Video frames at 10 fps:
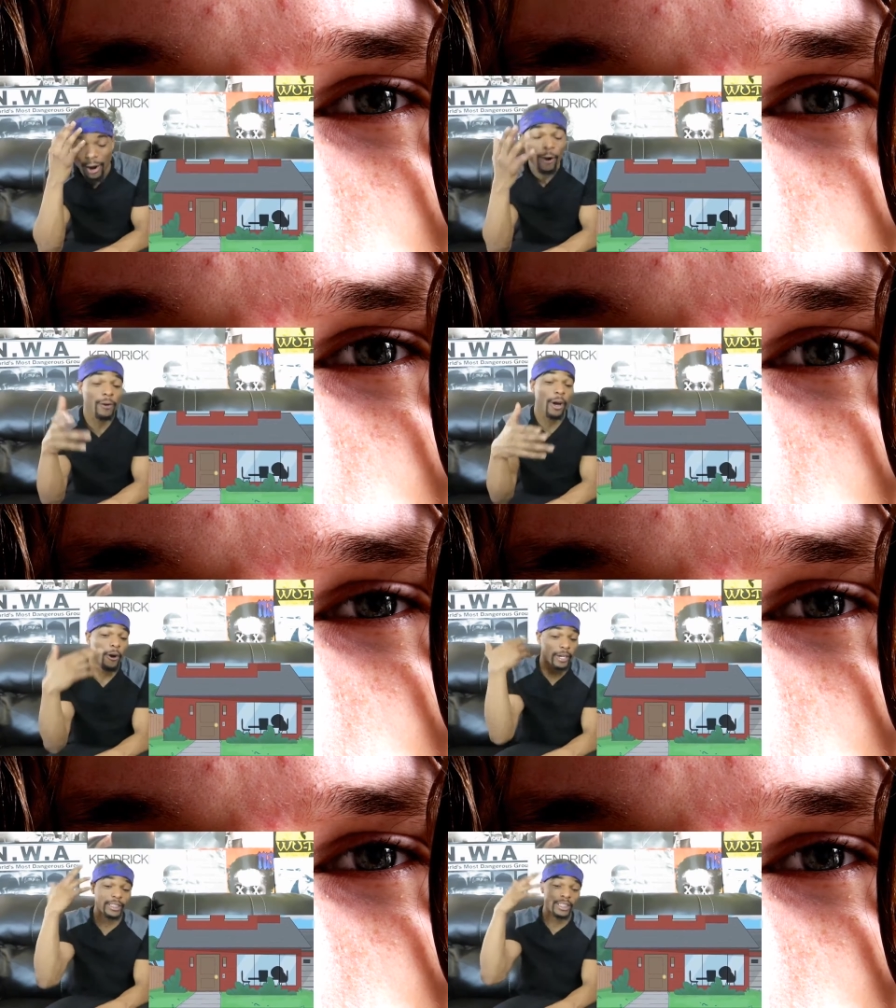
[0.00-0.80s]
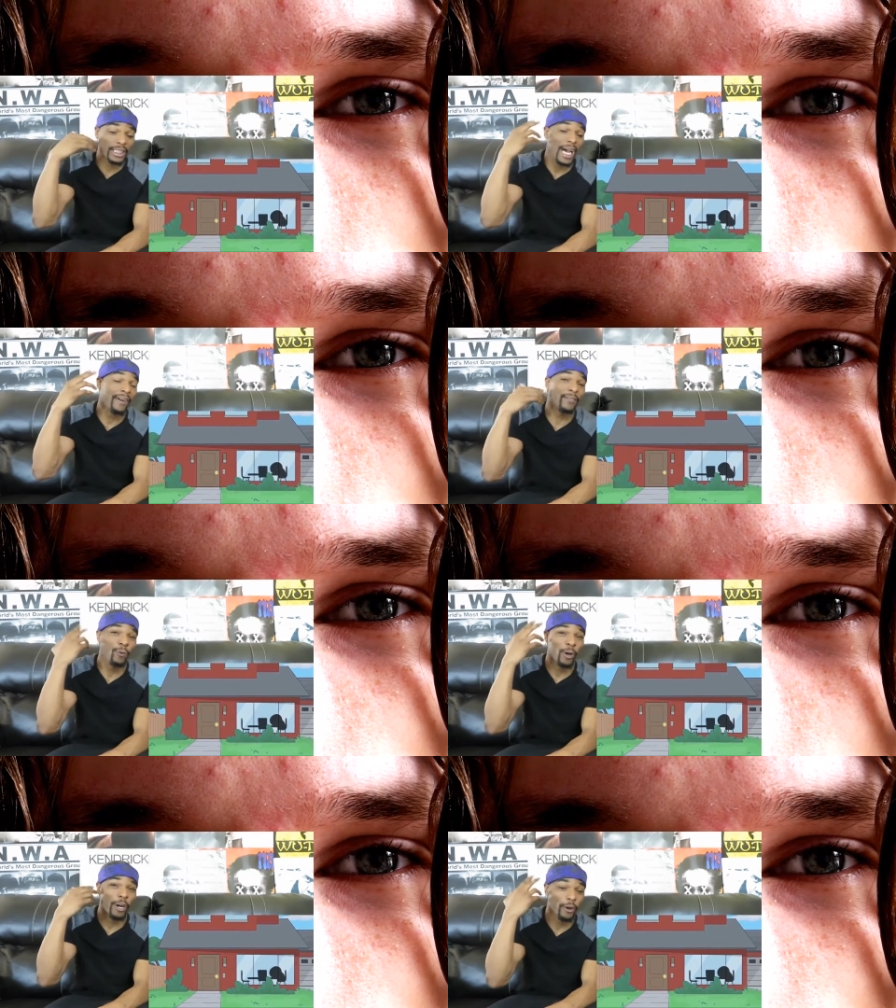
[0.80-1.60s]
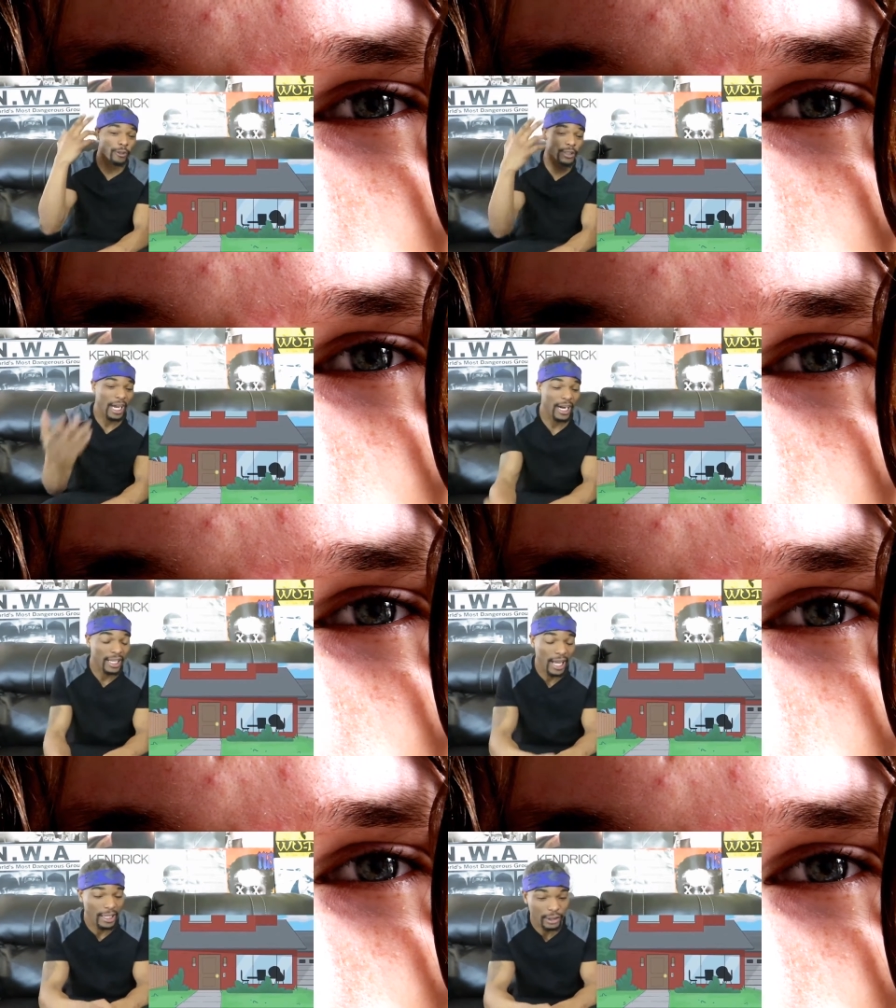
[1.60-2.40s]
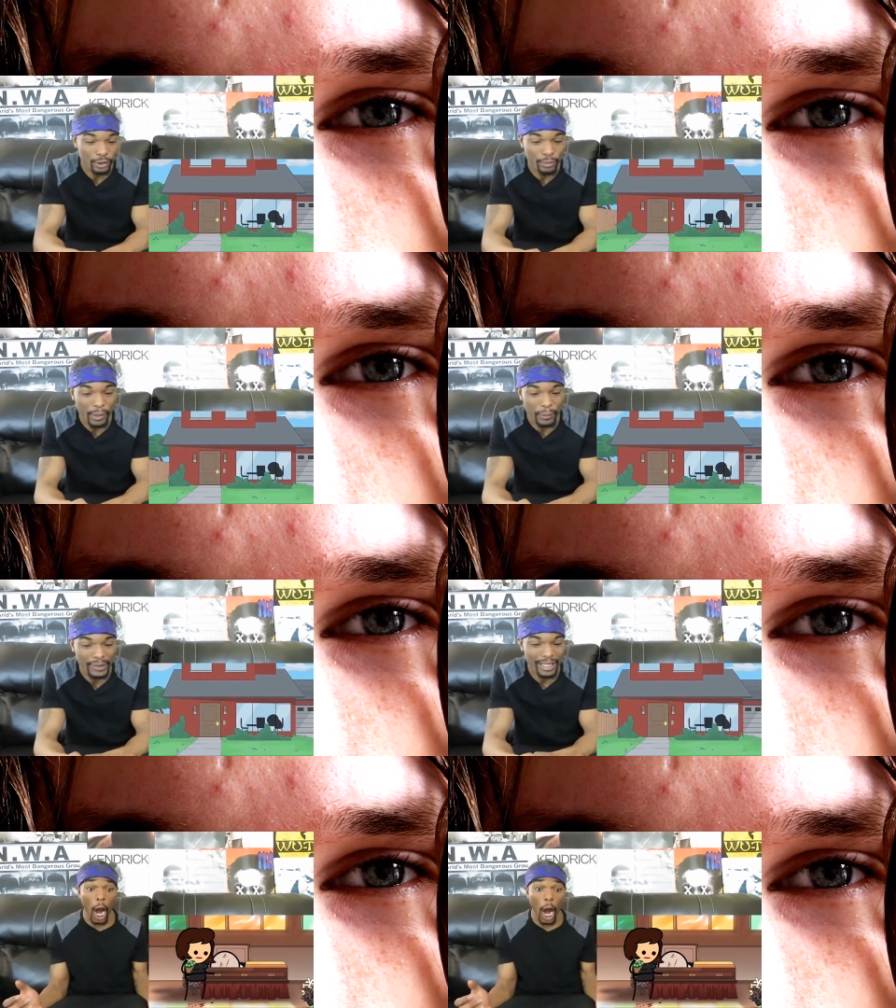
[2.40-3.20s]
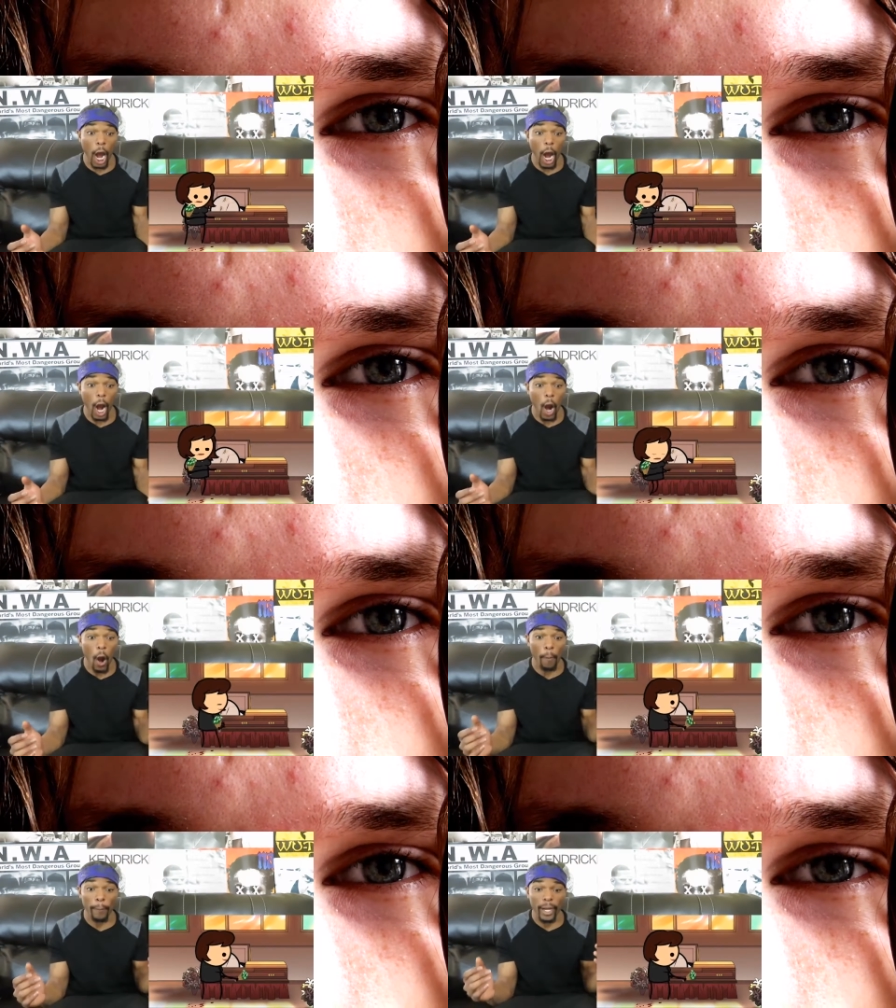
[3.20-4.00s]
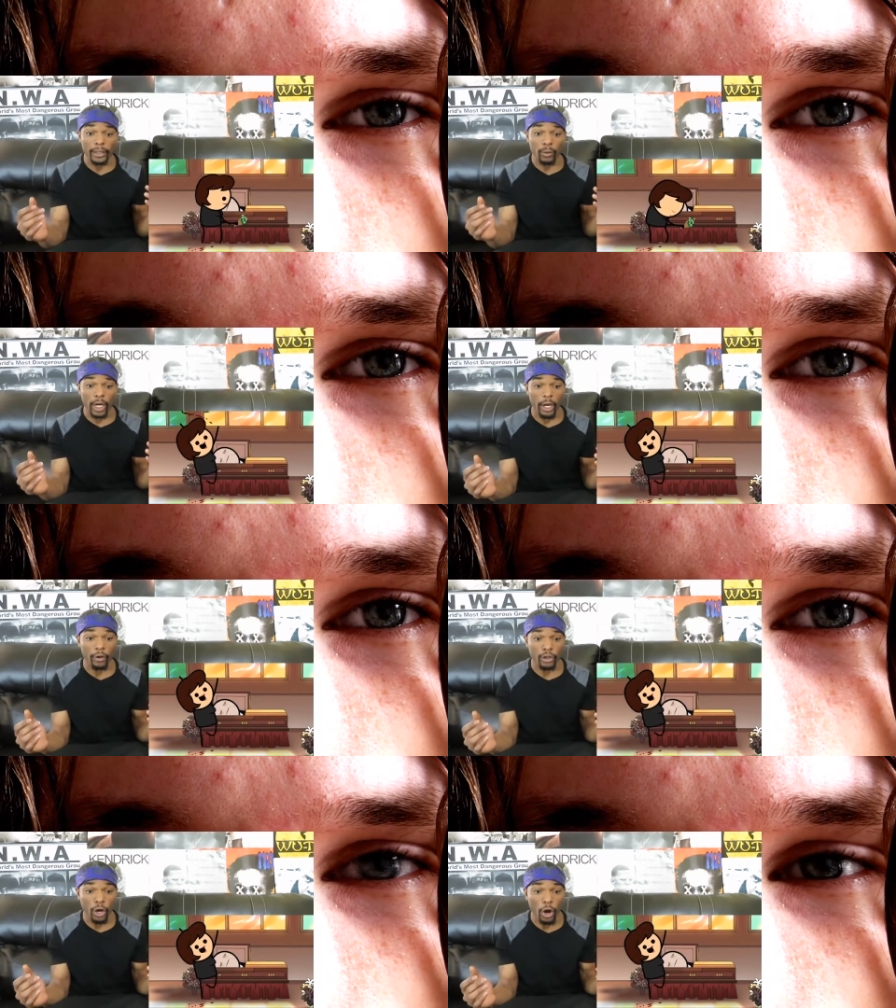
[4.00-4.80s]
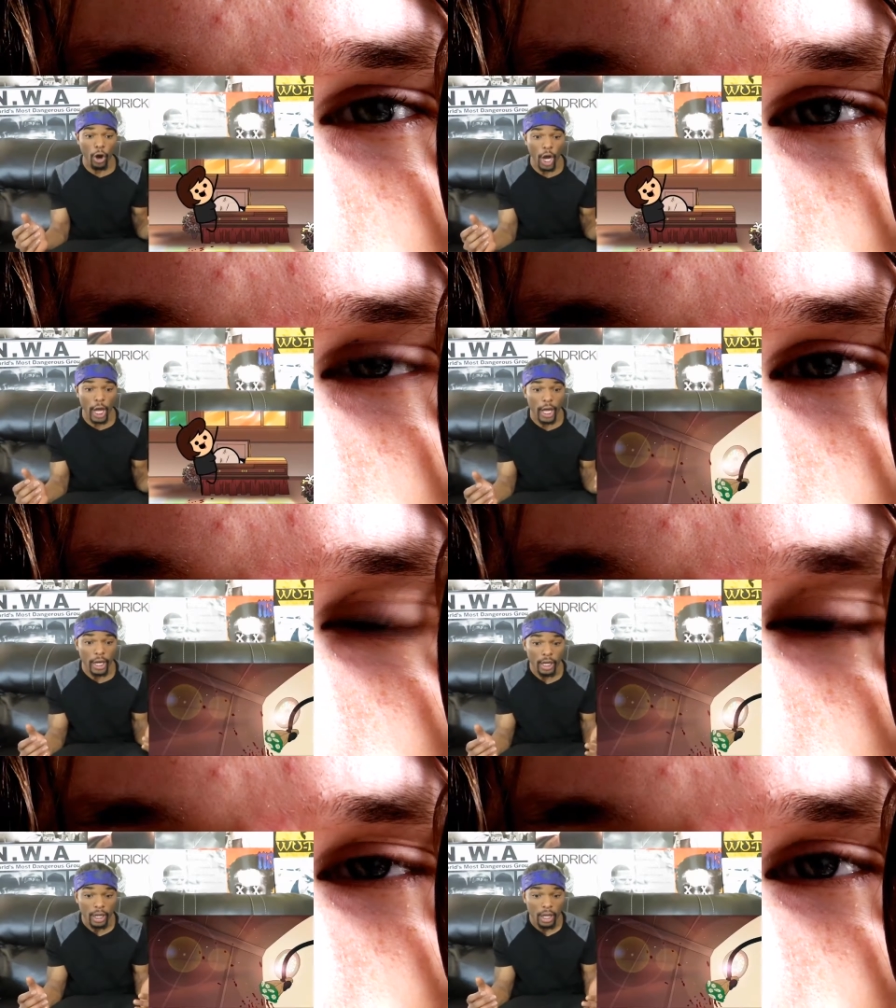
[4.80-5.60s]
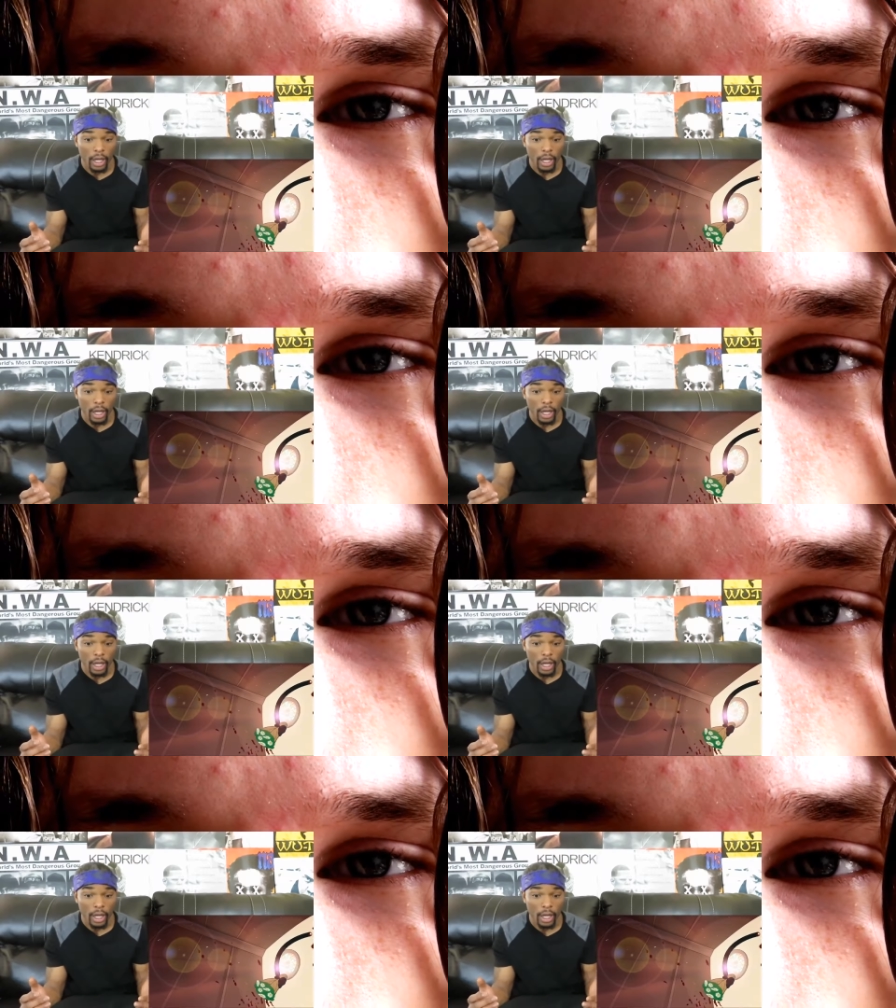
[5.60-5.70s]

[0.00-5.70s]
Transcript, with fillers: oh no, he's just having one of those psychological moments. Oh, bitch, what are you doing?